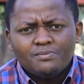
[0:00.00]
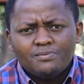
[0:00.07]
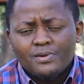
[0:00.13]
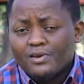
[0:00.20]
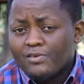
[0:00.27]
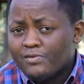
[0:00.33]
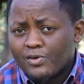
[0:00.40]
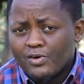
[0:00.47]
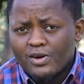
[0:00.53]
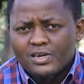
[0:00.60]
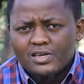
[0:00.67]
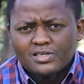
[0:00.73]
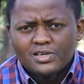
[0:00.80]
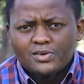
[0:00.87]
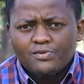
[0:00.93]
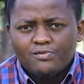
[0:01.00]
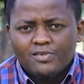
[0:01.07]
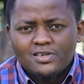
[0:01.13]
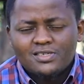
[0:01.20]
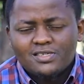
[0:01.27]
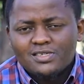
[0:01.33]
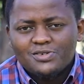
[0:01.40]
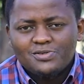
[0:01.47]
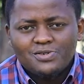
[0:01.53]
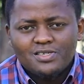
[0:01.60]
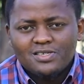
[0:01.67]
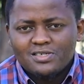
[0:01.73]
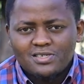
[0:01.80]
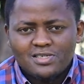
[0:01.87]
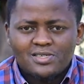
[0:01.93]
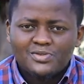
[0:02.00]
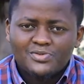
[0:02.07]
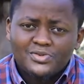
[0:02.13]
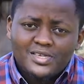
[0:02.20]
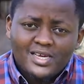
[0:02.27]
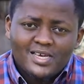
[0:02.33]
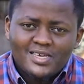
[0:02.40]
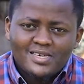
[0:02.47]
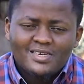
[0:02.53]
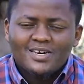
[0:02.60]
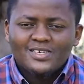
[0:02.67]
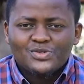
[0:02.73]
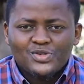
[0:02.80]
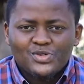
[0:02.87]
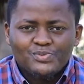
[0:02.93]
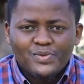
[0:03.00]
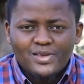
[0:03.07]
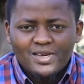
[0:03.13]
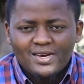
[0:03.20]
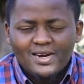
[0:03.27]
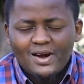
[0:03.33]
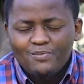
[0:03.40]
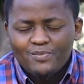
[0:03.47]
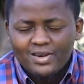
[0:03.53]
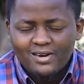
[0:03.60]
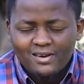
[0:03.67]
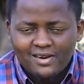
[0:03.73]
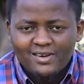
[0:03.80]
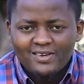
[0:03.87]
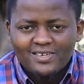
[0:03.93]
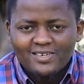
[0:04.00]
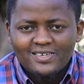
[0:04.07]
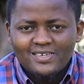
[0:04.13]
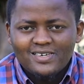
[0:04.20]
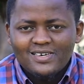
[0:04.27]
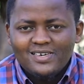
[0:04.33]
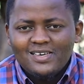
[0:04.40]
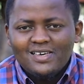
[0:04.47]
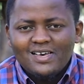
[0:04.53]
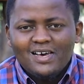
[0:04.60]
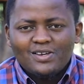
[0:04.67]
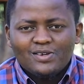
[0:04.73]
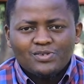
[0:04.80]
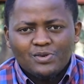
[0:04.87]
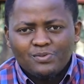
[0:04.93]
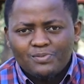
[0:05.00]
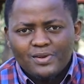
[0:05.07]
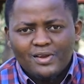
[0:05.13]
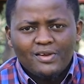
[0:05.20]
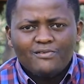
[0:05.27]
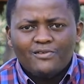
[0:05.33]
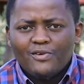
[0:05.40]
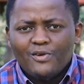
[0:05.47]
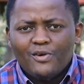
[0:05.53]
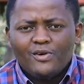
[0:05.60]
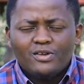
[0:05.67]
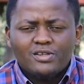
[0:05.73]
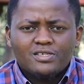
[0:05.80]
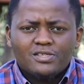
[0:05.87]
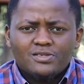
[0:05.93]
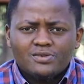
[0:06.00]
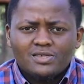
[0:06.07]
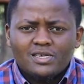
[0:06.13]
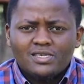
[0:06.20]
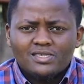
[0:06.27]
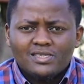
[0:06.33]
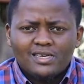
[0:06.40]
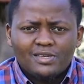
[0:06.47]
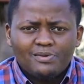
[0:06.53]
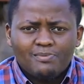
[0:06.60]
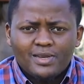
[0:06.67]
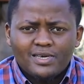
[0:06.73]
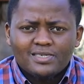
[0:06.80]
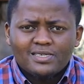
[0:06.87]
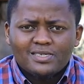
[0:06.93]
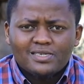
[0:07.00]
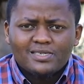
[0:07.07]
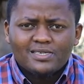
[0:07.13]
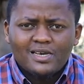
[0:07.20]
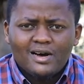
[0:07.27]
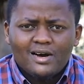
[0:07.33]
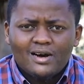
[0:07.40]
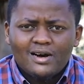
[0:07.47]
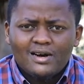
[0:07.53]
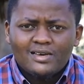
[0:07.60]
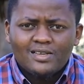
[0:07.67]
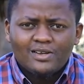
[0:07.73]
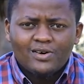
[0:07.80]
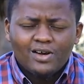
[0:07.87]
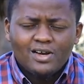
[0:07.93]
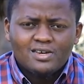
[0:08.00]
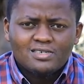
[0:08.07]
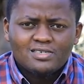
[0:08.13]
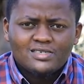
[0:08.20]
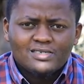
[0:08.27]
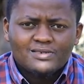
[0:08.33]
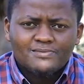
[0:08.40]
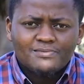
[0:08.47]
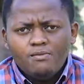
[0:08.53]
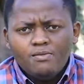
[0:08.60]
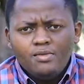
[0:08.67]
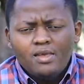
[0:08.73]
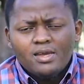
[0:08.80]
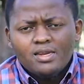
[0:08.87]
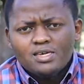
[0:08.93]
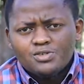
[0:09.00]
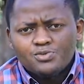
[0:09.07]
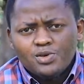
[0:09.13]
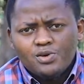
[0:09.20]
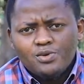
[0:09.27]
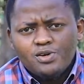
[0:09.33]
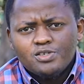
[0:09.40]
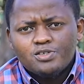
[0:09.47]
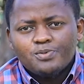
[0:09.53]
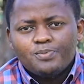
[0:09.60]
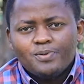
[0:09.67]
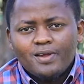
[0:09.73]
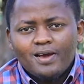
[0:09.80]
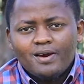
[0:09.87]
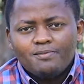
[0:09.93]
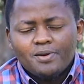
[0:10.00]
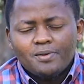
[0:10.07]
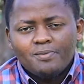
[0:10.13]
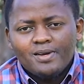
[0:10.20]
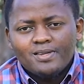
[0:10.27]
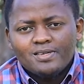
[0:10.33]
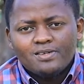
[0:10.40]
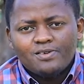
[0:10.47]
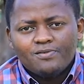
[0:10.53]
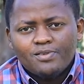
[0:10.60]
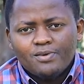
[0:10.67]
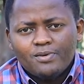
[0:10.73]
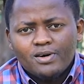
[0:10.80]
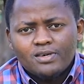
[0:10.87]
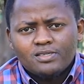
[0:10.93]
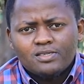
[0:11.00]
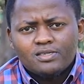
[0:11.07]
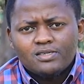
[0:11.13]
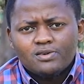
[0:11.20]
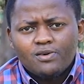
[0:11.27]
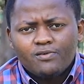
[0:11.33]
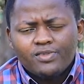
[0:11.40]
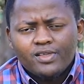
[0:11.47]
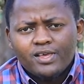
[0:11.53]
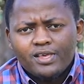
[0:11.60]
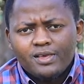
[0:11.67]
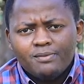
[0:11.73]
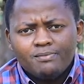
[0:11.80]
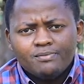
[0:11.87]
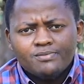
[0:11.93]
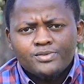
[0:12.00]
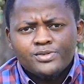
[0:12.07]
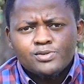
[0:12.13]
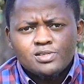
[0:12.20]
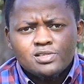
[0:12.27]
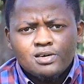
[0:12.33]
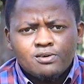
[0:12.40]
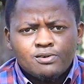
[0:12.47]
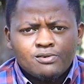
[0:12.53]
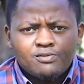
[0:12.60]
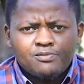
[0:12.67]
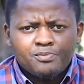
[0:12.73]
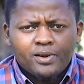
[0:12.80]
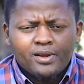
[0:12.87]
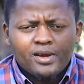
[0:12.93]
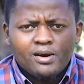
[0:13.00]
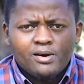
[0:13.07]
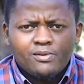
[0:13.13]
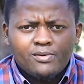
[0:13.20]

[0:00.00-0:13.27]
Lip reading: Pray for Garissa University, which is today as we speak up and running, and also pray for all places in our country. And as we go into prayer, I'm reminded of the words of the hymn, Sweet Hour of Prayer.